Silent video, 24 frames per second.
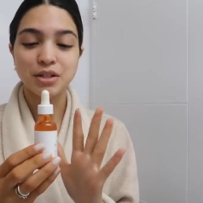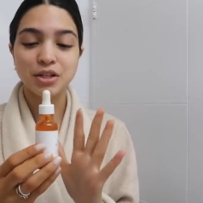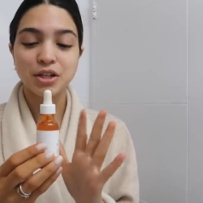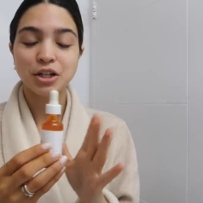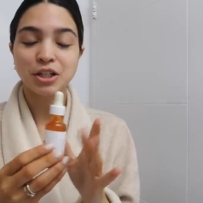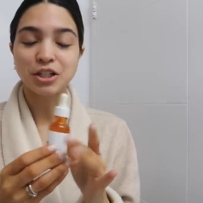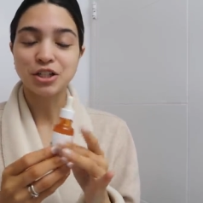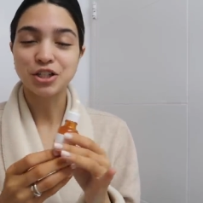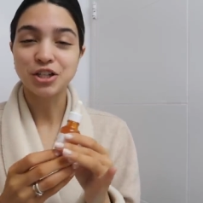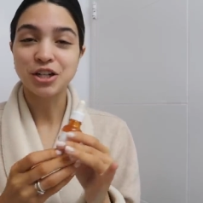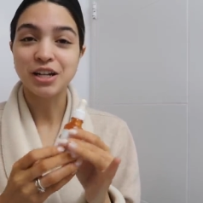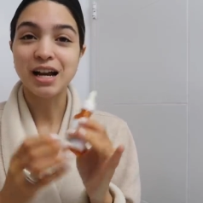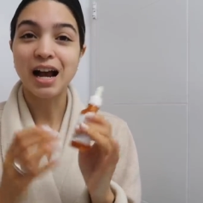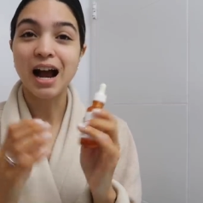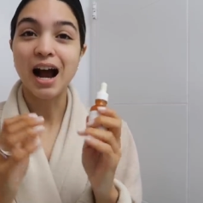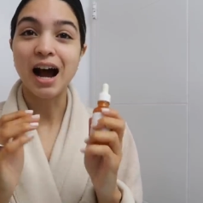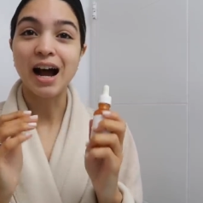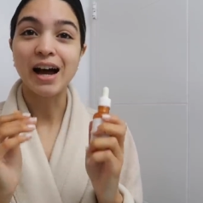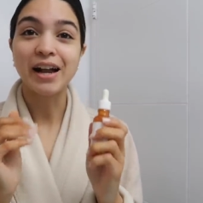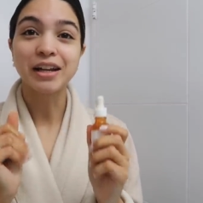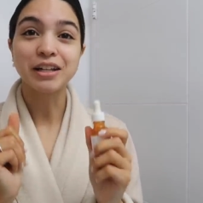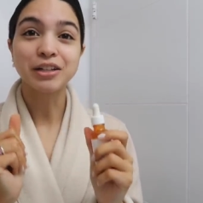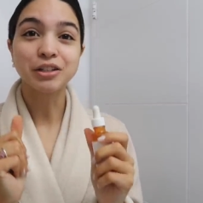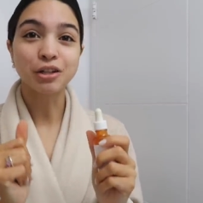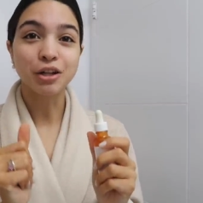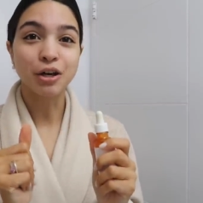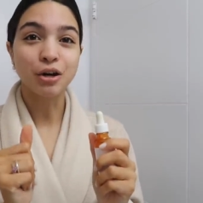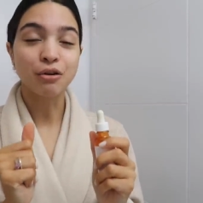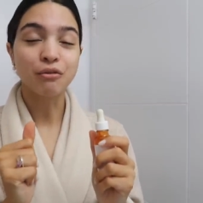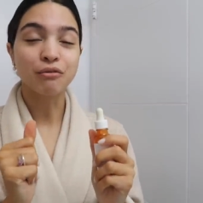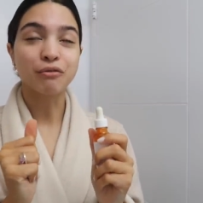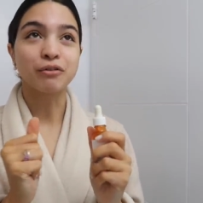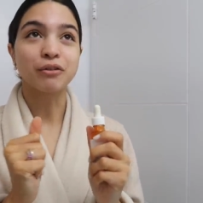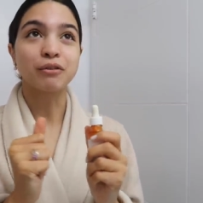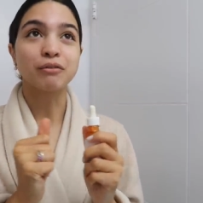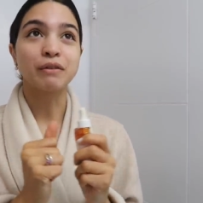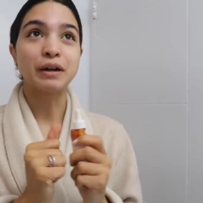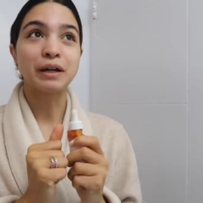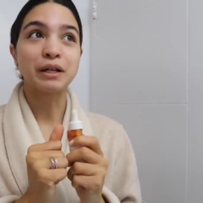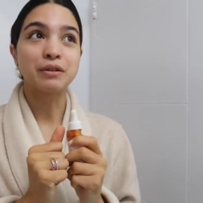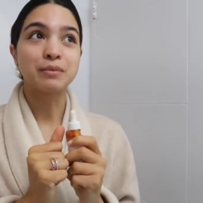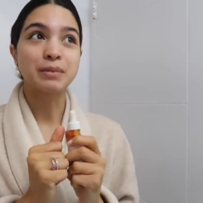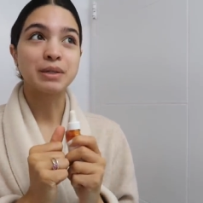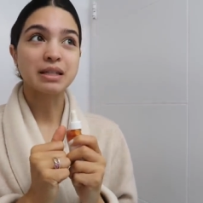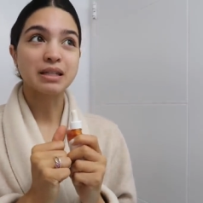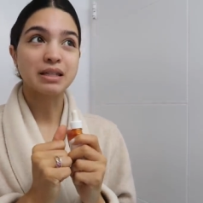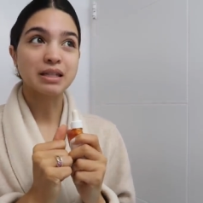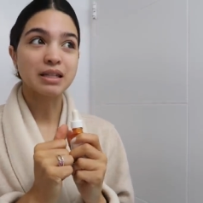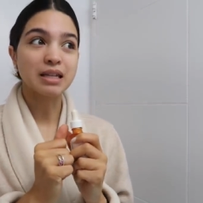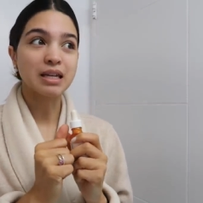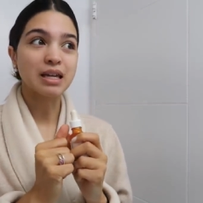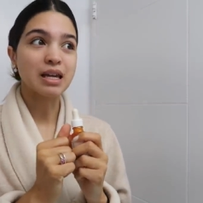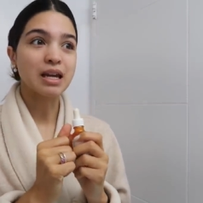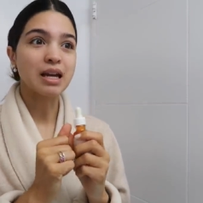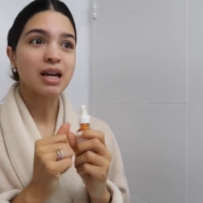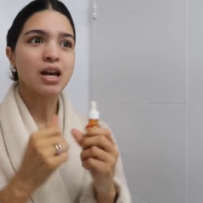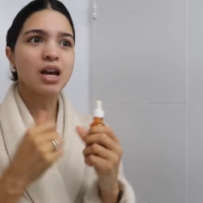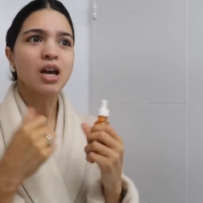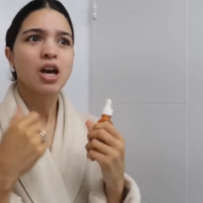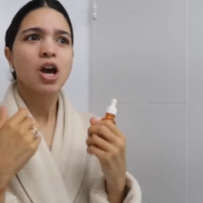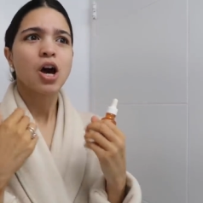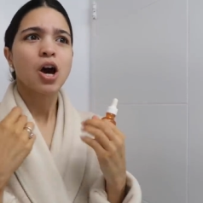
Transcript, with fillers: searching high and low for vitamin C.